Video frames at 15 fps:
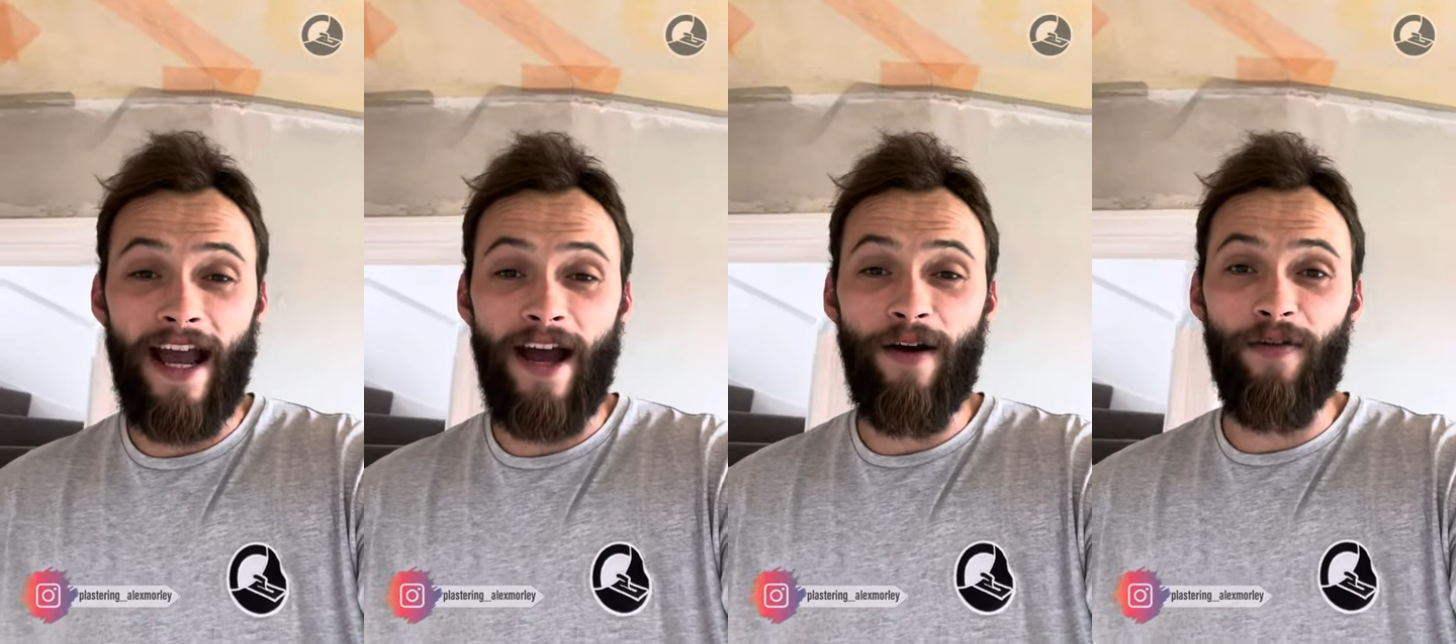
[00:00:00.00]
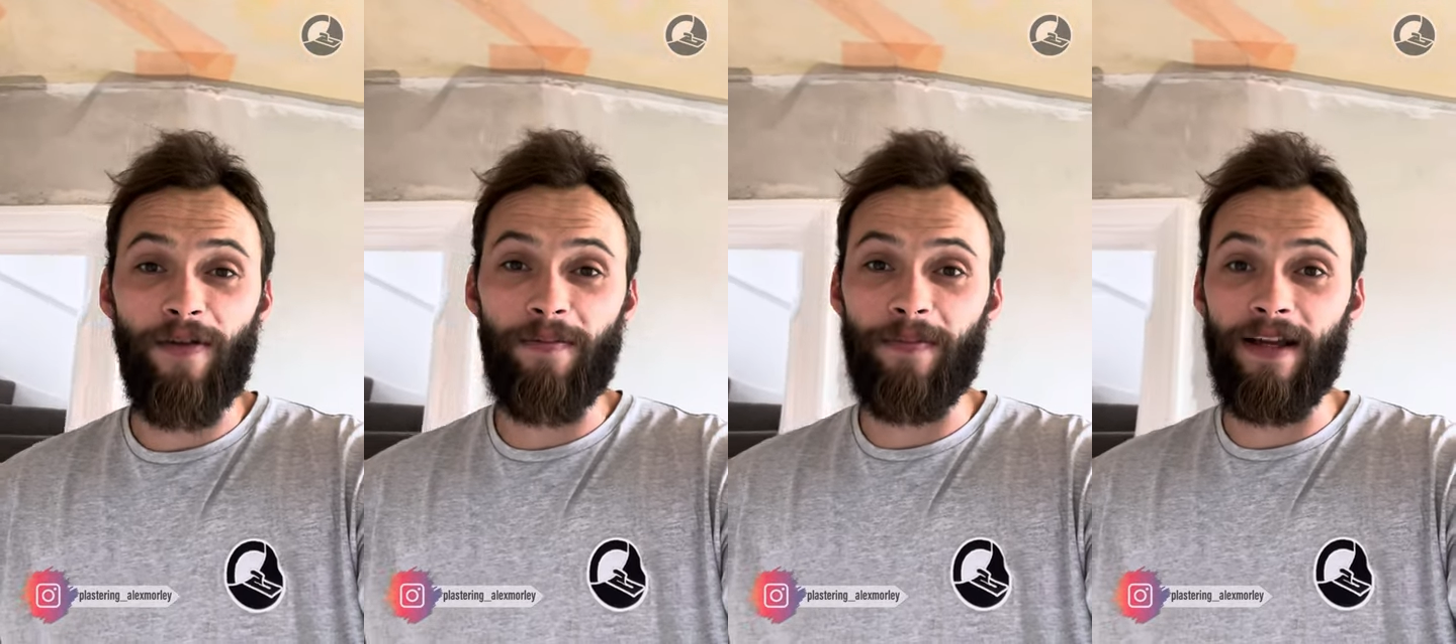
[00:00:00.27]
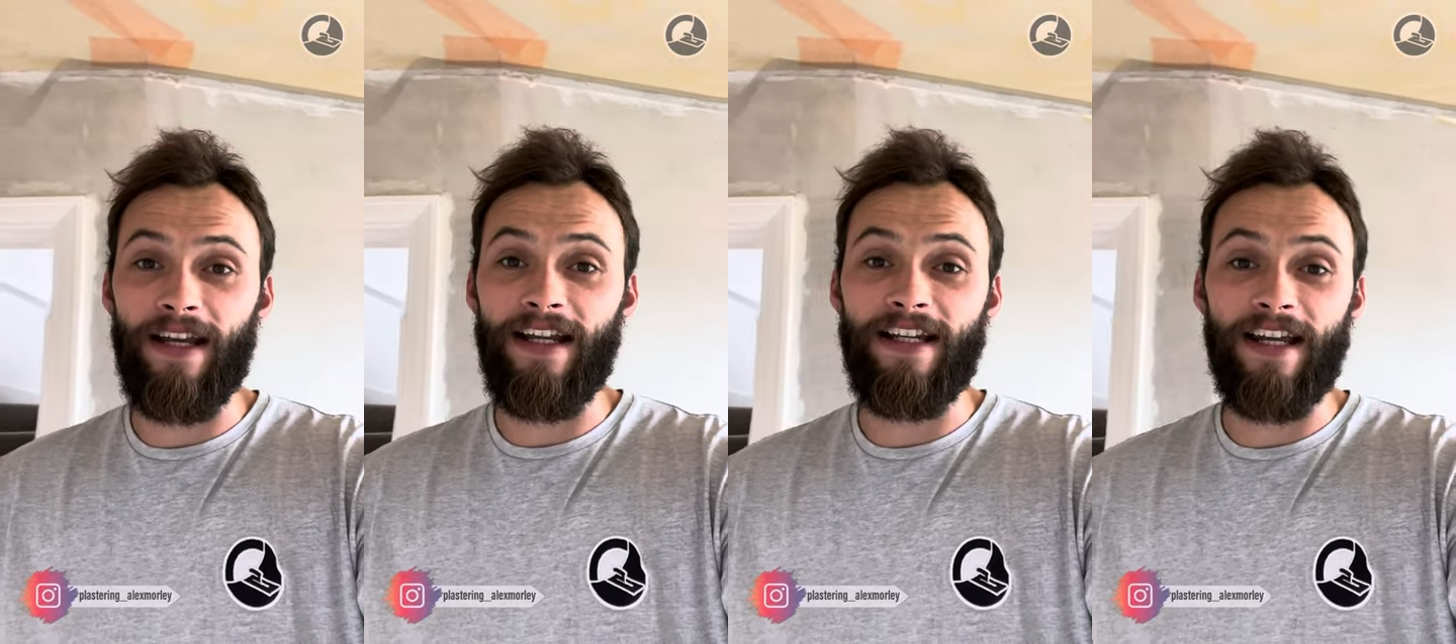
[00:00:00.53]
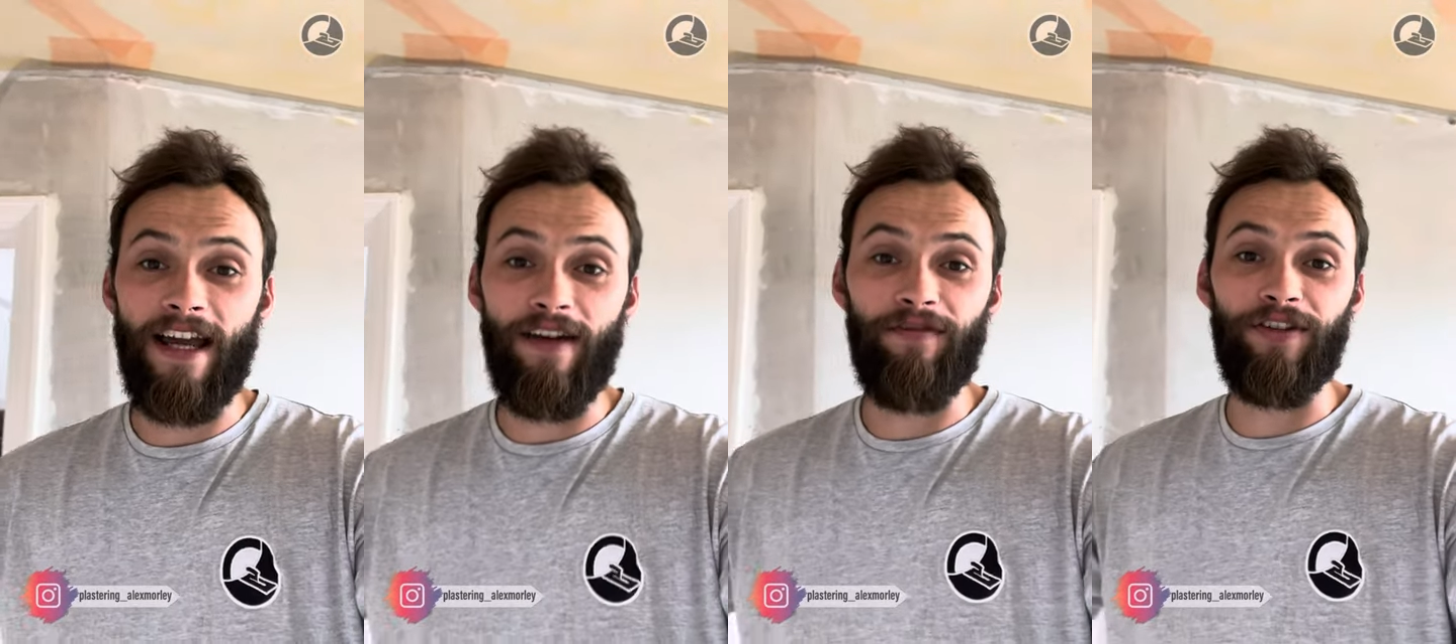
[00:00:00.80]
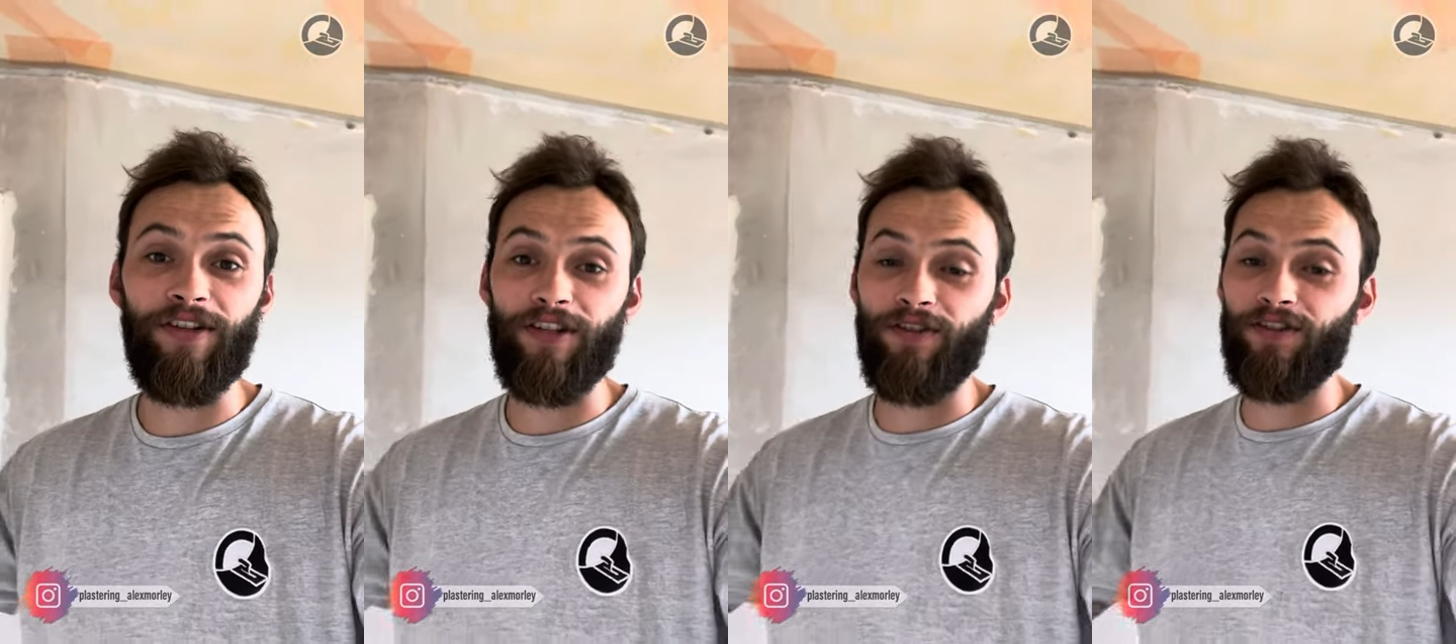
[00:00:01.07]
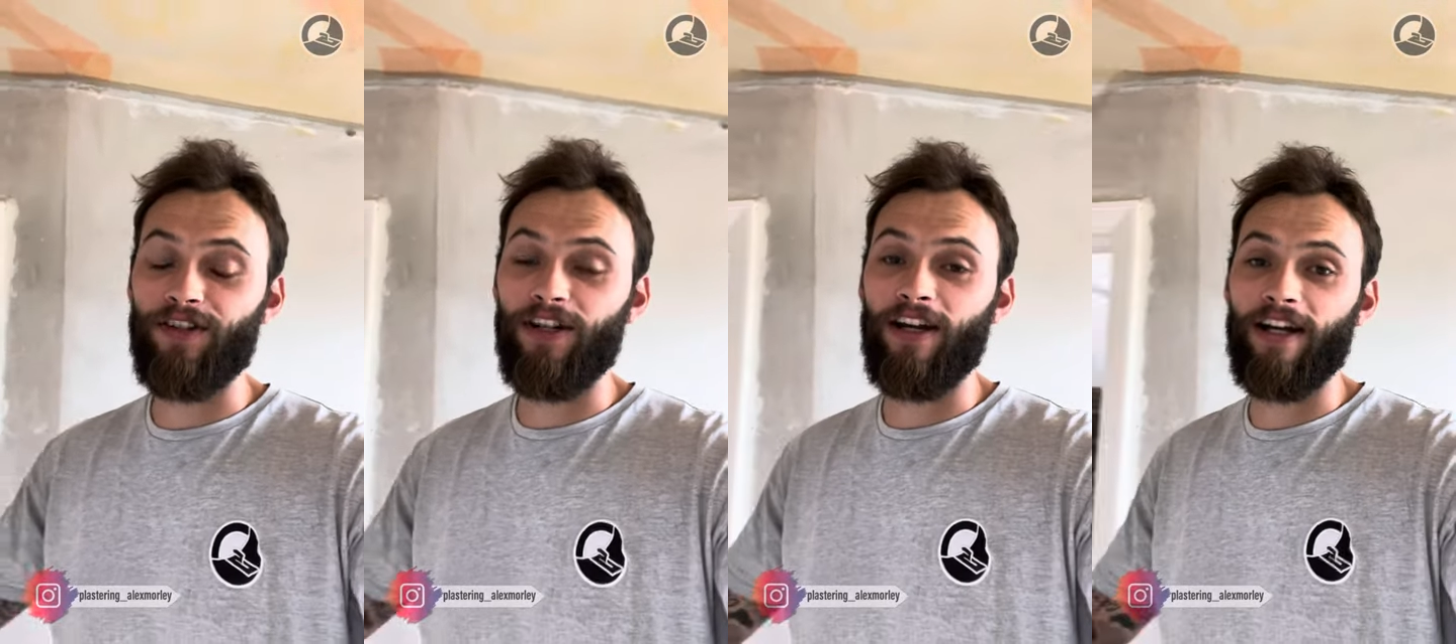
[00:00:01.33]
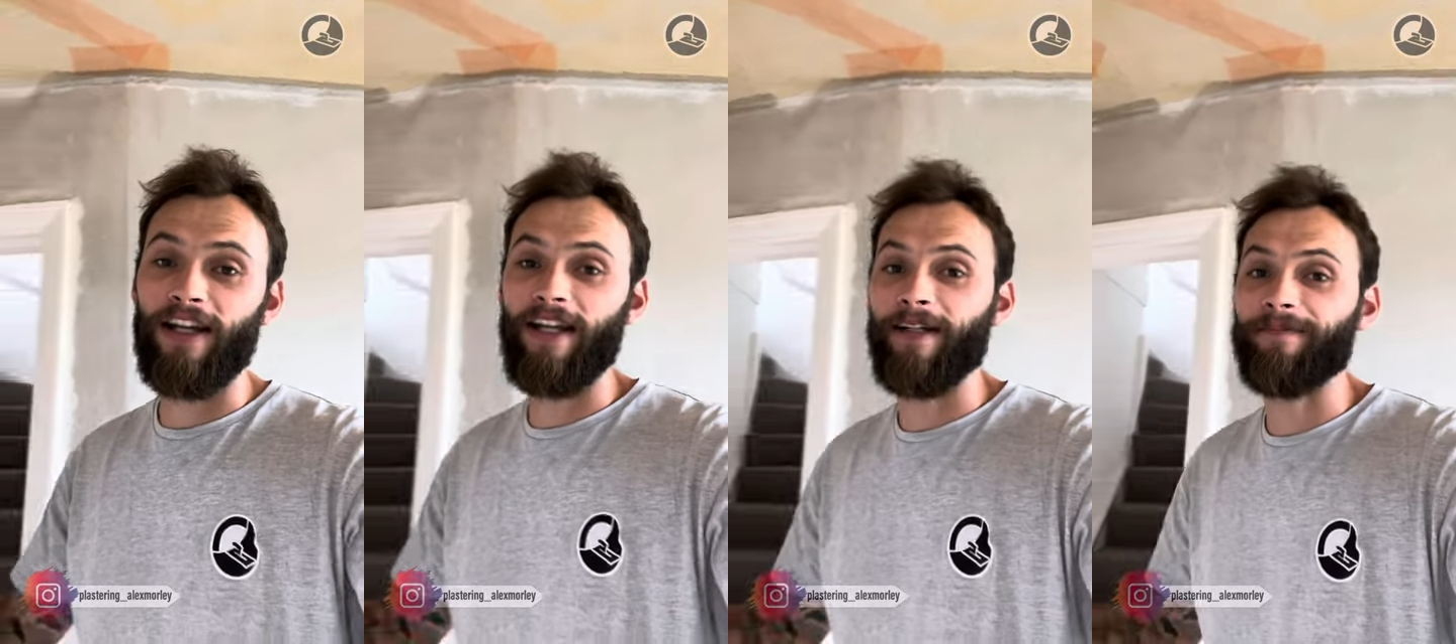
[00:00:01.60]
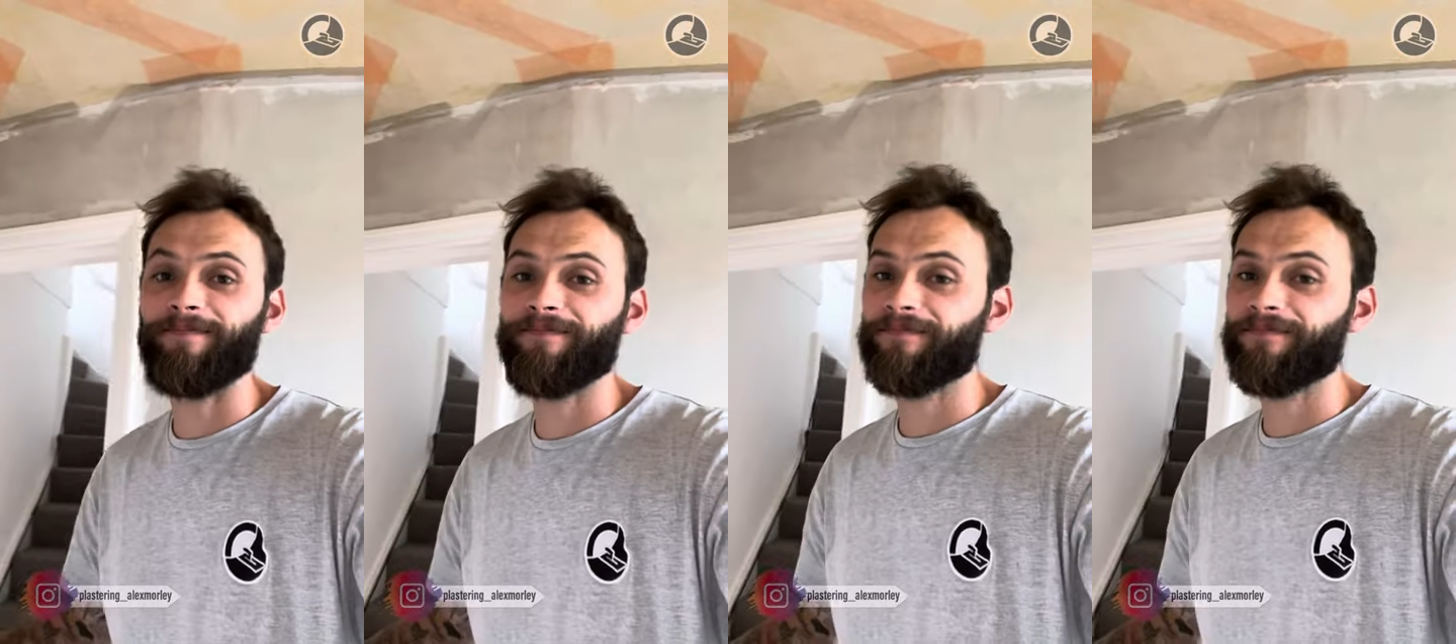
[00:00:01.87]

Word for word: out the bead ever so slightly.